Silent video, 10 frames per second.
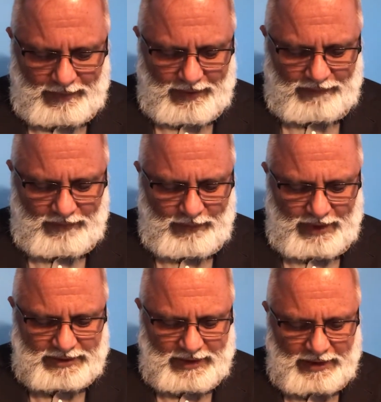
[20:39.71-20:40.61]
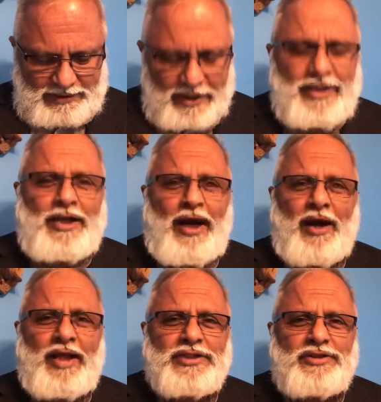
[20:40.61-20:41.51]
For we are slaves, yet God
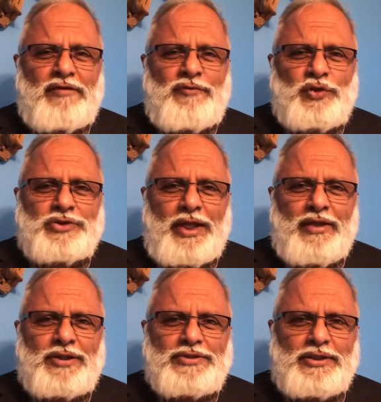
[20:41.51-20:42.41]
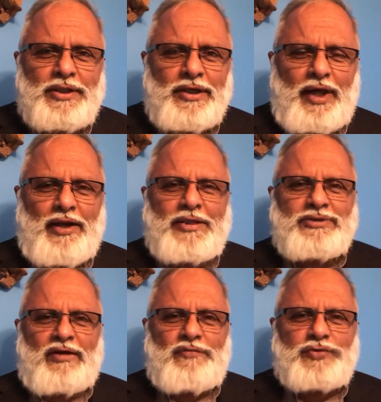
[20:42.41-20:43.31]
has not forsaken us. God has
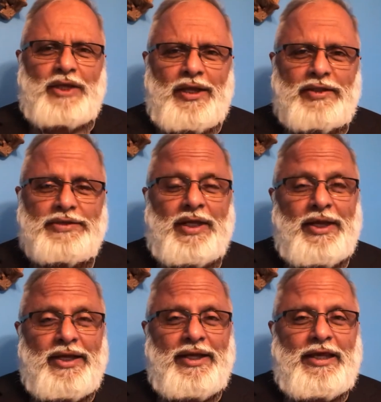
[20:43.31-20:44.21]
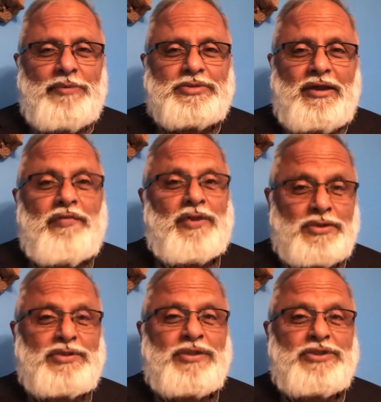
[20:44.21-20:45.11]
not forsaken us. He keeps giving
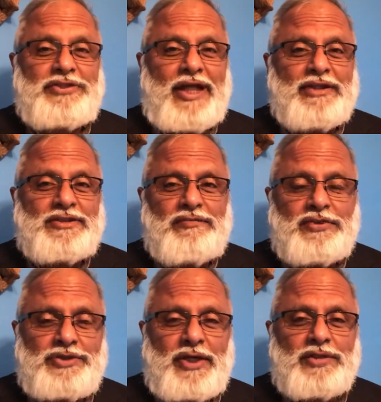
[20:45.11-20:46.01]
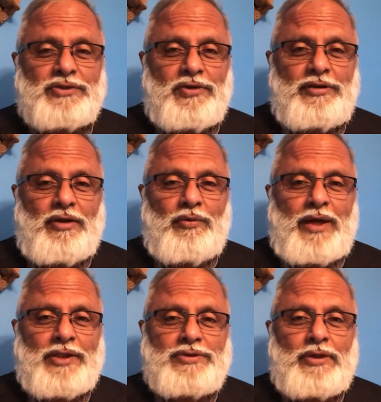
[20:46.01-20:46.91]
us chance after chance until we
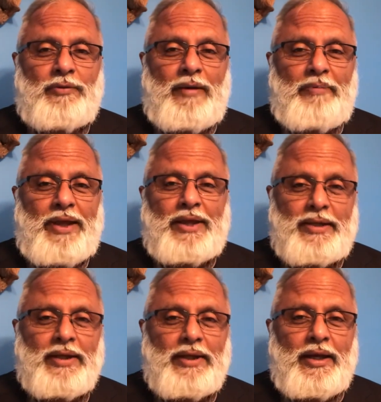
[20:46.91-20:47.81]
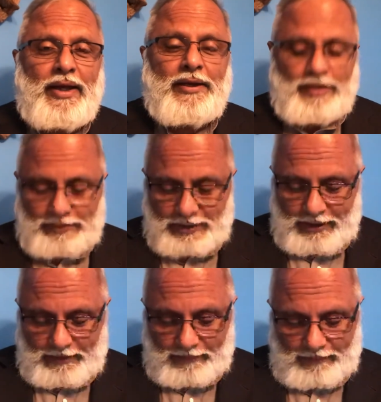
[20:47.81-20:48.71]
actually repent and come to Him.